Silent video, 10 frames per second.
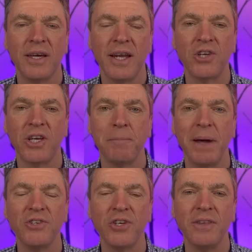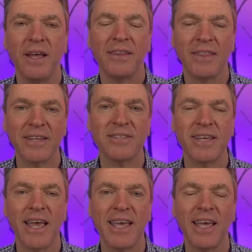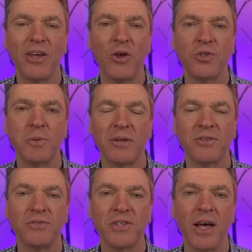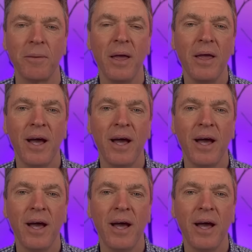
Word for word: And as you can imagine, that's taking a huge amount of time.